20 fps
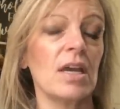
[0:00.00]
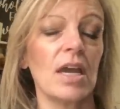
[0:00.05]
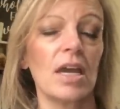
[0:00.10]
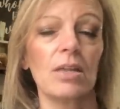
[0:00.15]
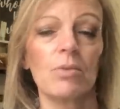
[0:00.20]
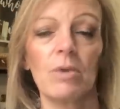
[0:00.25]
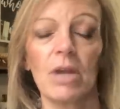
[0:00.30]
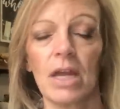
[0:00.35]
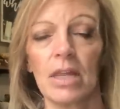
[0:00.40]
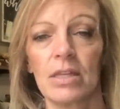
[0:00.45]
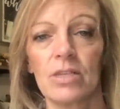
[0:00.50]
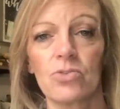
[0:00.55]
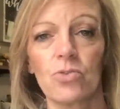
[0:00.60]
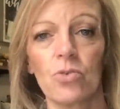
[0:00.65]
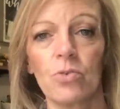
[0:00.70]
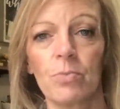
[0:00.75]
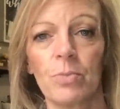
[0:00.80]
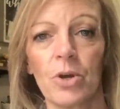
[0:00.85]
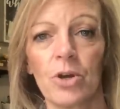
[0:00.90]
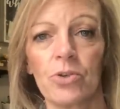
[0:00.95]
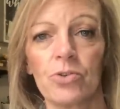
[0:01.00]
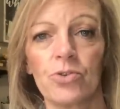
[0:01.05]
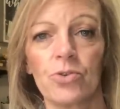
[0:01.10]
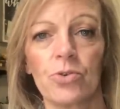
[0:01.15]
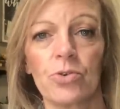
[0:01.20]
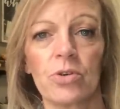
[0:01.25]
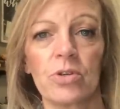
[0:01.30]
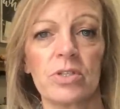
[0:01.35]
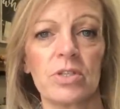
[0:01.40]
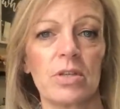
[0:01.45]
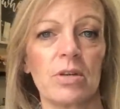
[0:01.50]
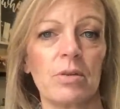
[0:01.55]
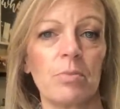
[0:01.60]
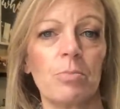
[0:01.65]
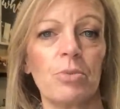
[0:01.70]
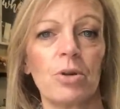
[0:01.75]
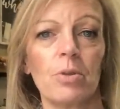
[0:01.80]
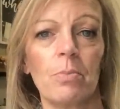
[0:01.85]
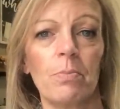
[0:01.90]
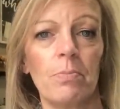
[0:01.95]
And then we had these old barn doors, and he
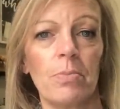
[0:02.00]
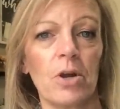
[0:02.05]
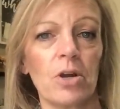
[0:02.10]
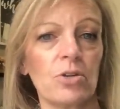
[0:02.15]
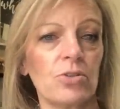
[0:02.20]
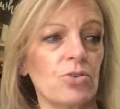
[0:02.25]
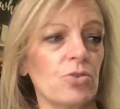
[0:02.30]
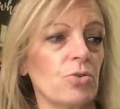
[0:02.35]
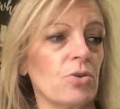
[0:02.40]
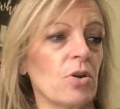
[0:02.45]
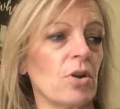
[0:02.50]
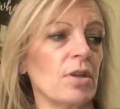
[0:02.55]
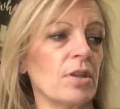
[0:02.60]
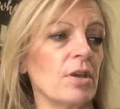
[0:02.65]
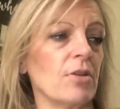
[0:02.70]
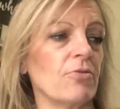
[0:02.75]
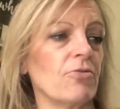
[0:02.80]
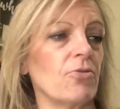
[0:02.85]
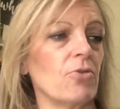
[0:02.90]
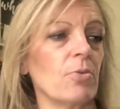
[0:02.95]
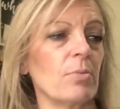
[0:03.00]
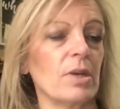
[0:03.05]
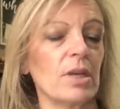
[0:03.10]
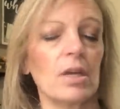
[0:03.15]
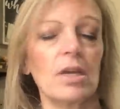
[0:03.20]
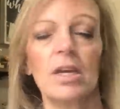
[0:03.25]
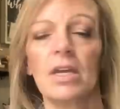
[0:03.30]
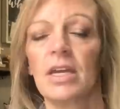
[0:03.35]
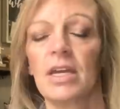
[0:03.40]
put a barn door on there for me.